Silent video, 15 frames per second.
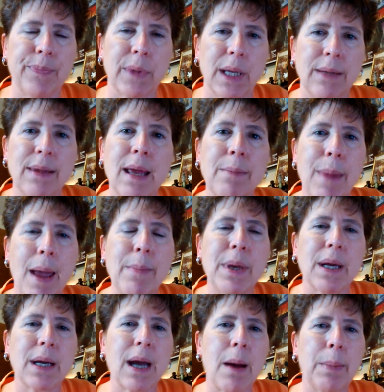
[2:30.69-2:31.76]
And then
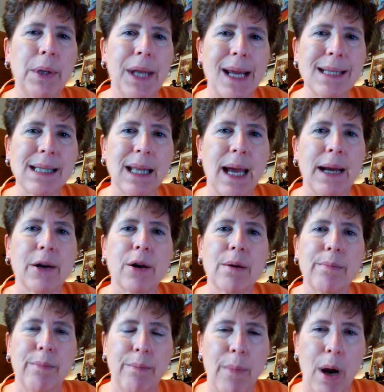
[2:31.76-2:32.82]
maybe a couple days
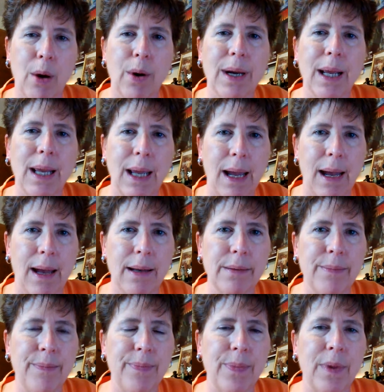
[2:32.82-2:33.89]
later, mow it again.